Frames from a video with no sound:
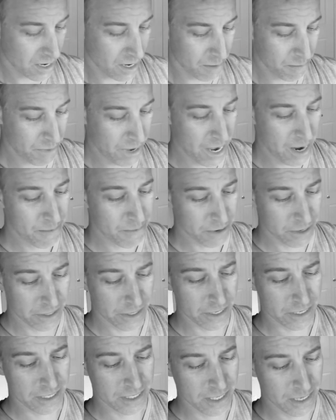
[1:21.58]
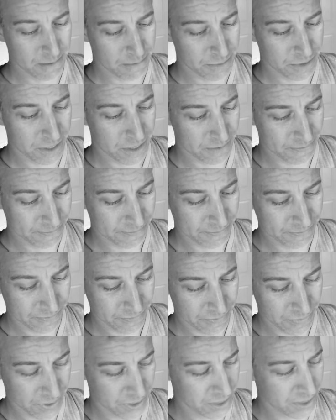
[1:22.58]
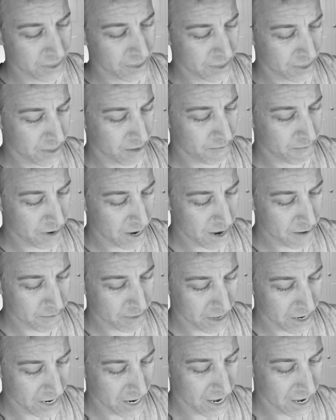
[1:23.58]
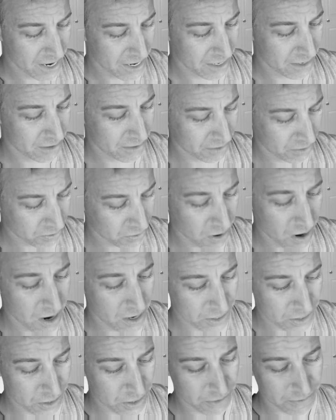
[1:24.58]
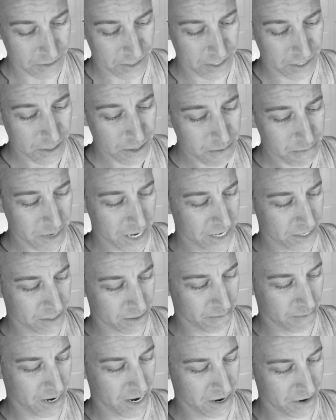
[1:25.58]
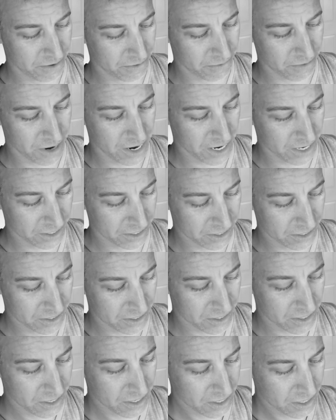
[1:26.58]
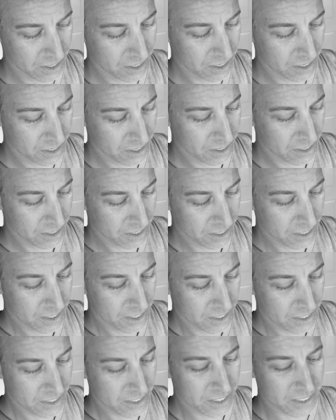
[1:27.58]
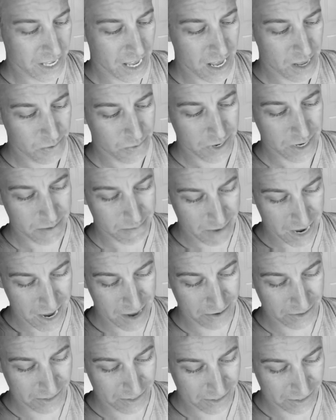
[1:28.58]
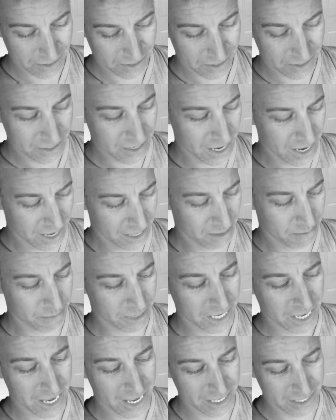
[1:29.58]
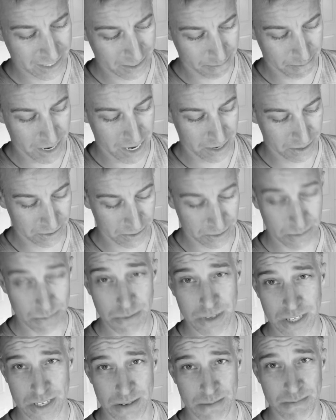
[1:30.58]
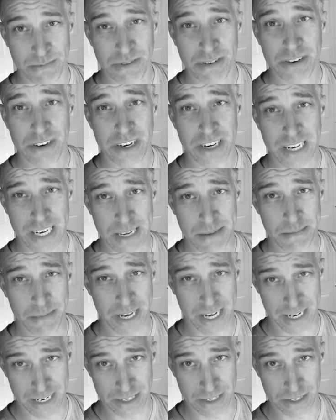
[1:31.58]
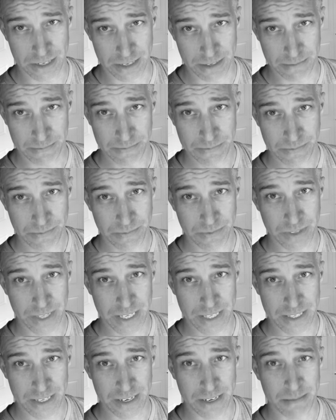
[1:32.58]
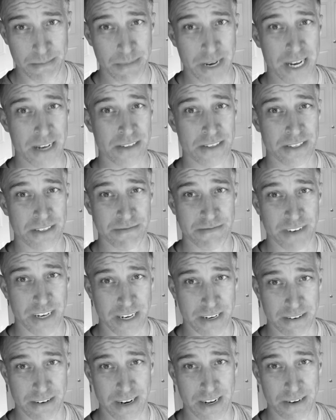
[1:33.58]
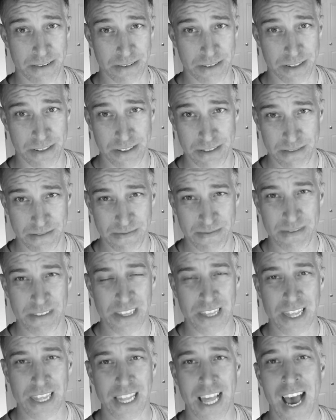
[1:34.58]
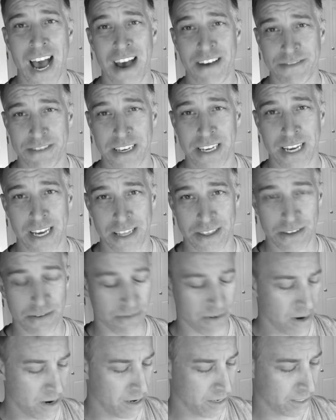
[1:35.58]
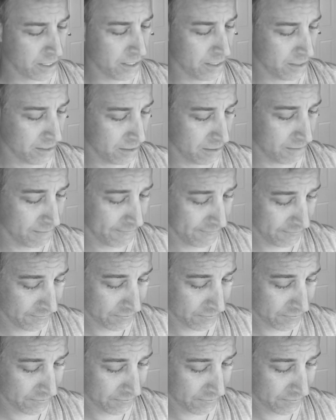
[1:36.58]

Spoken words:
On paper, it looked simple. The pipeline had to cross over two major mountain ranges, Selwyn Mountains and the Mackenzie Mountains, which are pretty major. These aren't mountains you fuck around with. Laughing at the Rockies.